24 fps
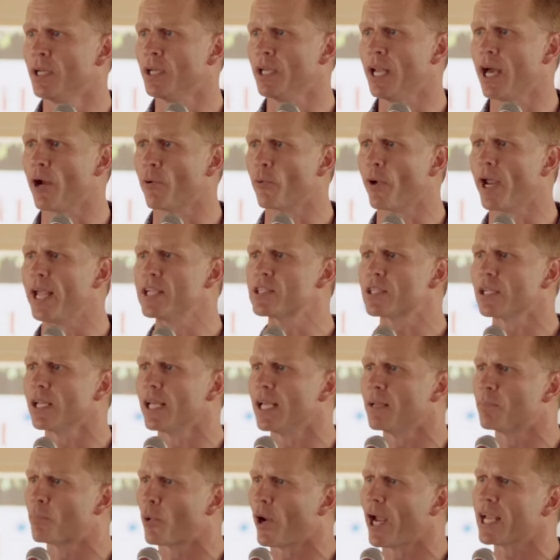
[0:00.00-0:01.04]
You know,
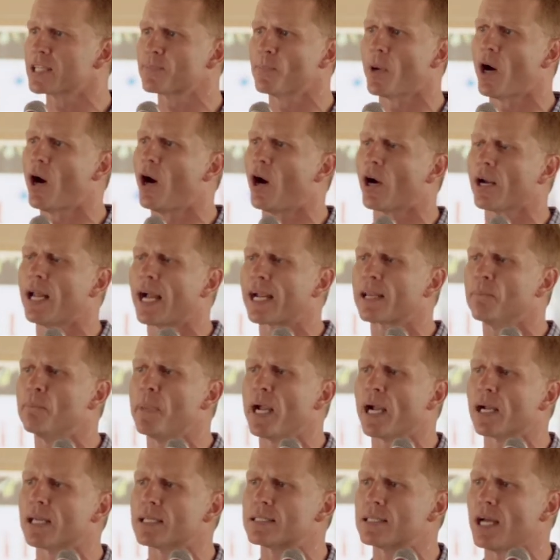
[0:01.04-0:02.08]
recently it breaks my heart, and I can
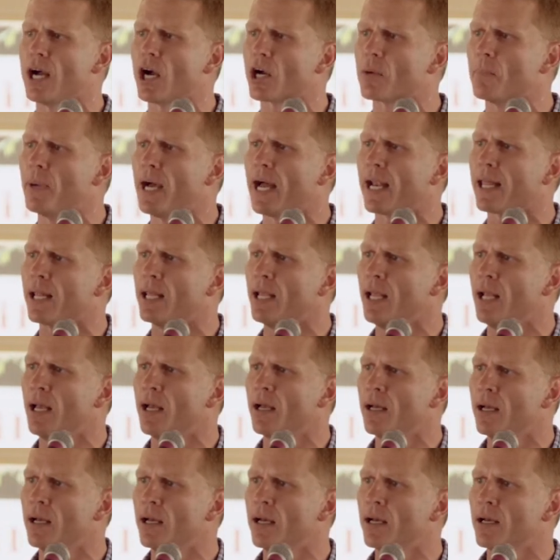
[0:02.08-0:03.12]
barely talk about it.
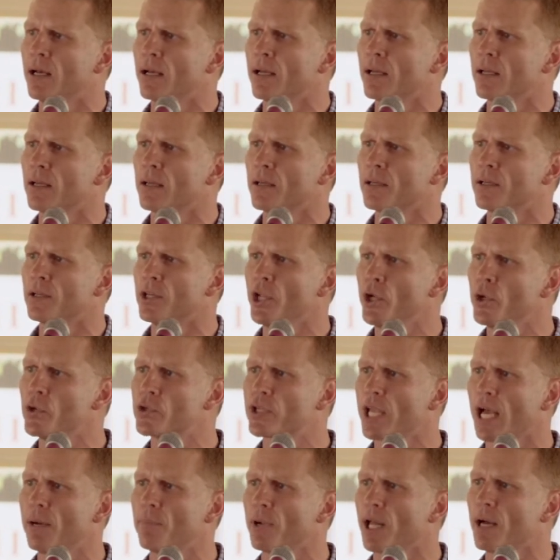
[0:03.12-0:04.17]

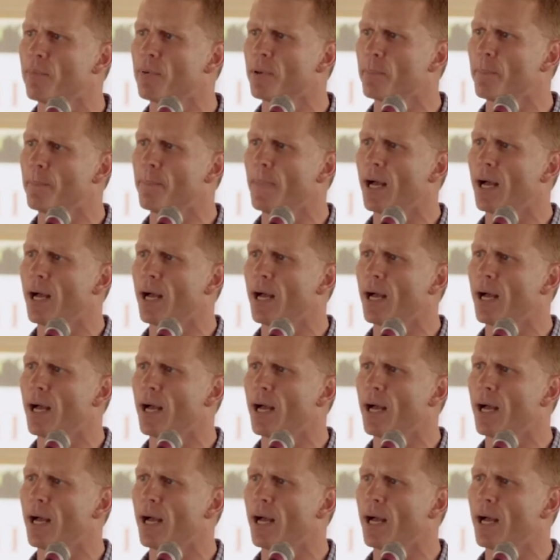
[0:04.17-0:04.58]
News coming